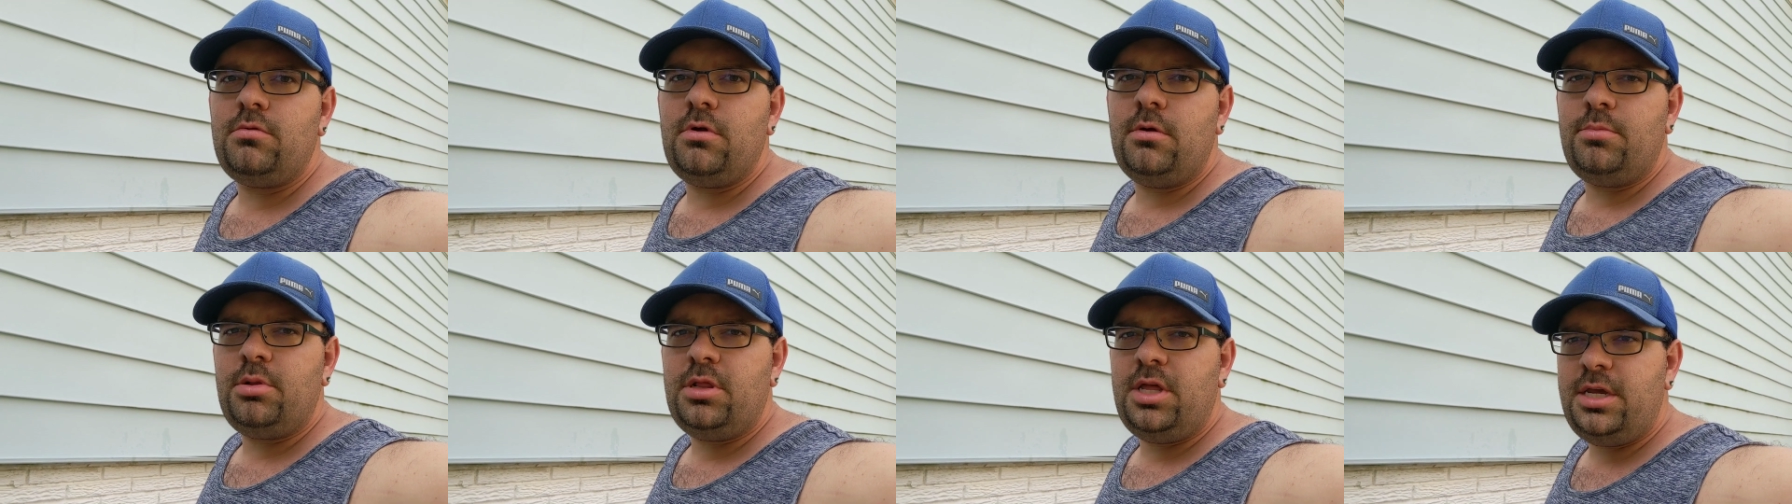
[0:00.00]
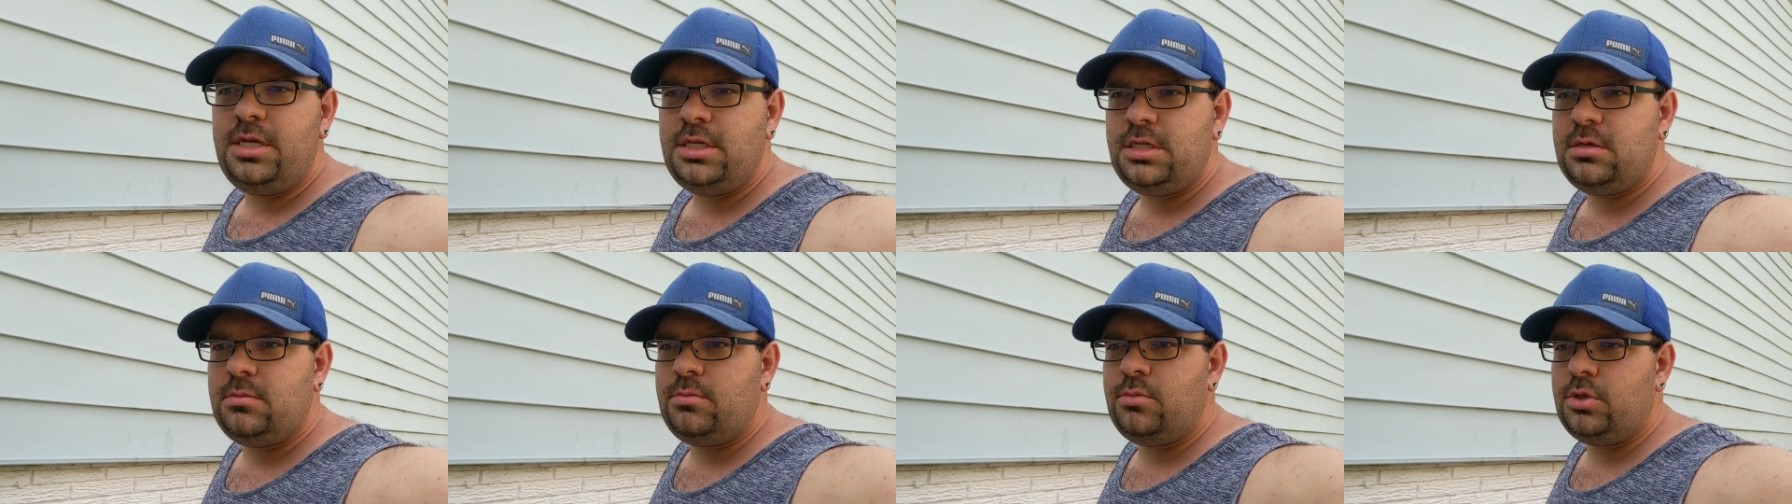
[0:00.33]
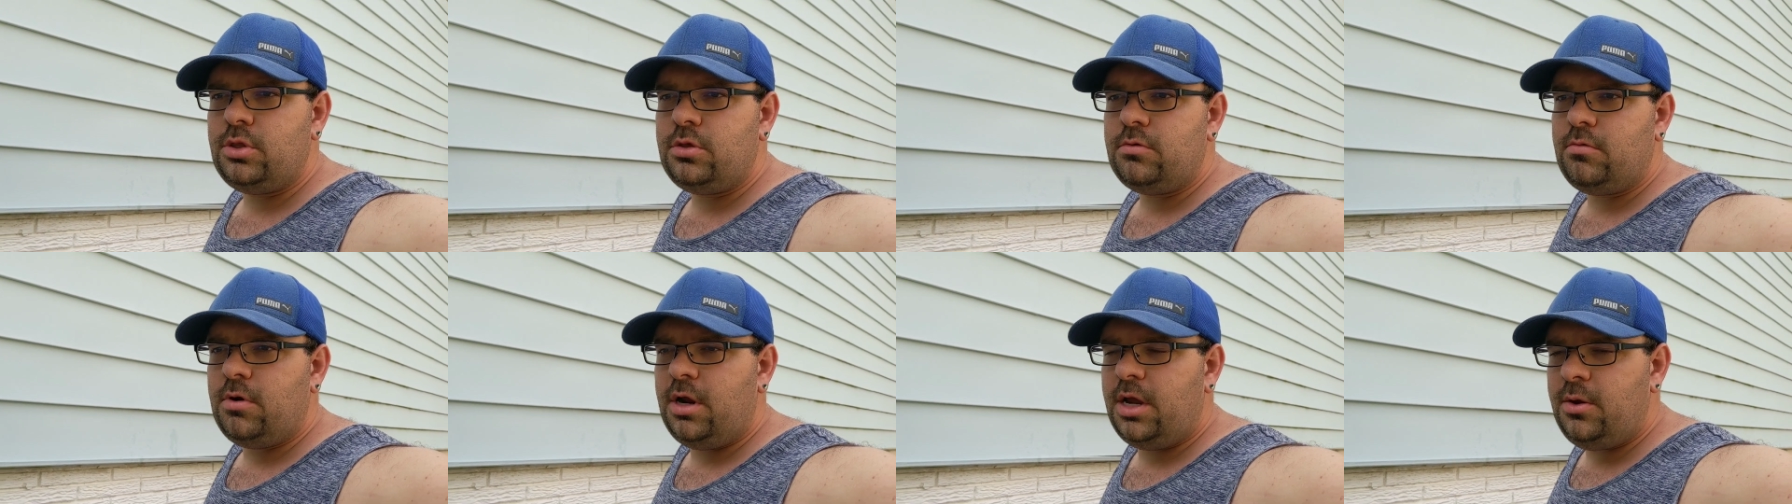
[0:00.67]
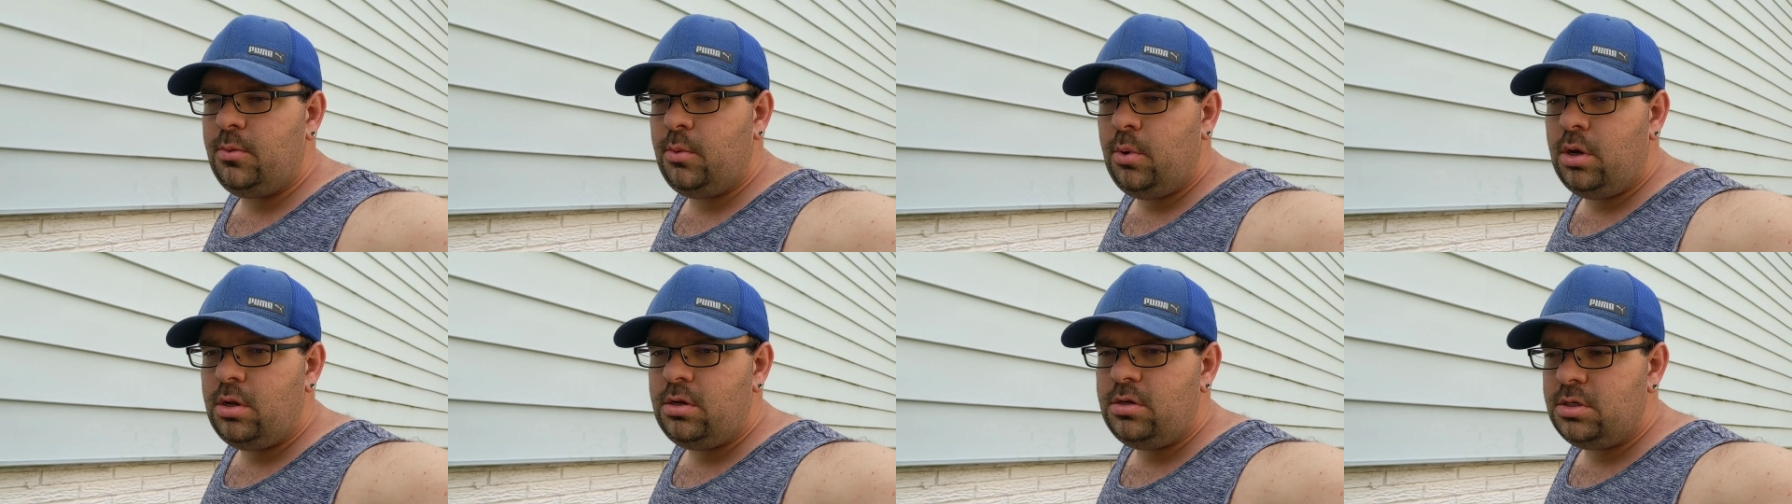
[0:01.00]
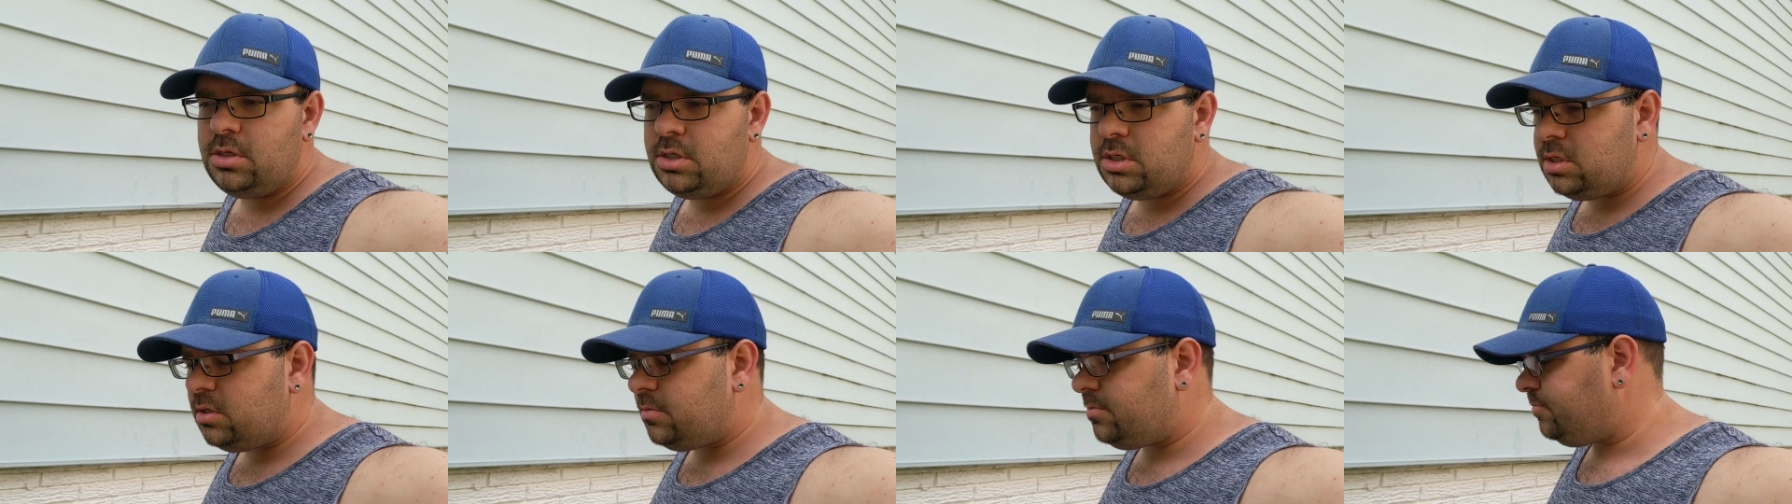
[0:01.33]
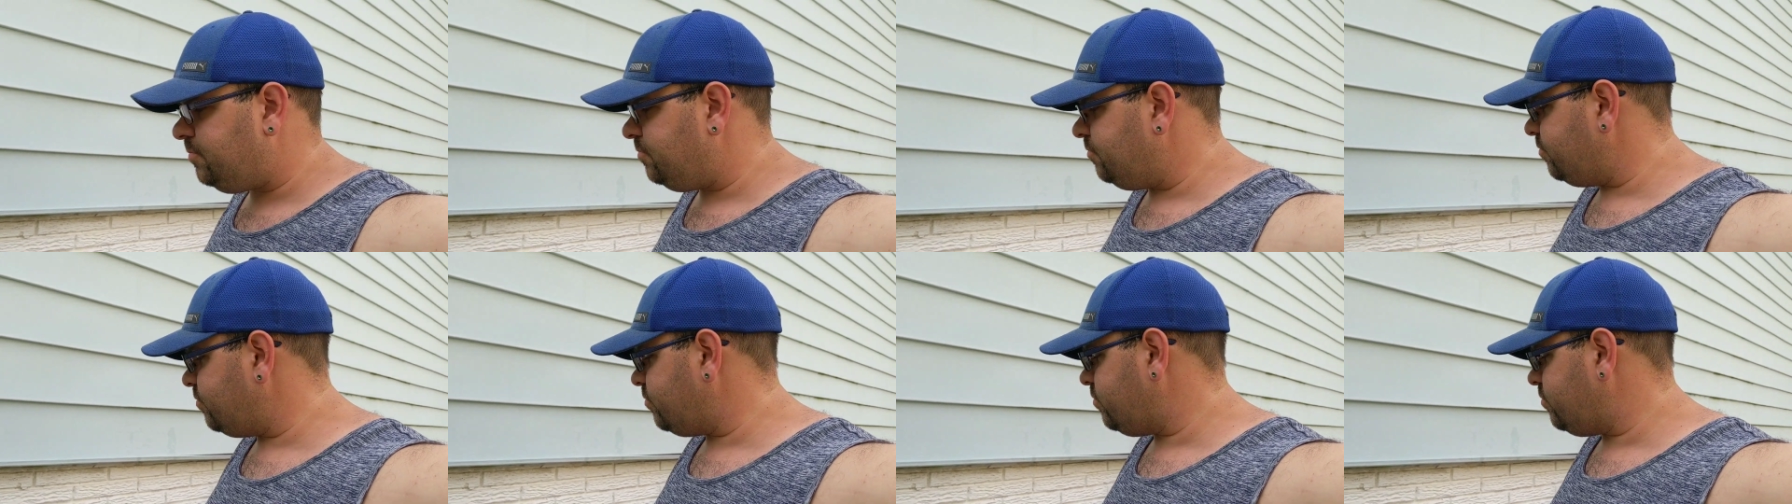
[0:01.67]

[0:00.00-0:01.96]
they'll replace them with the right ones.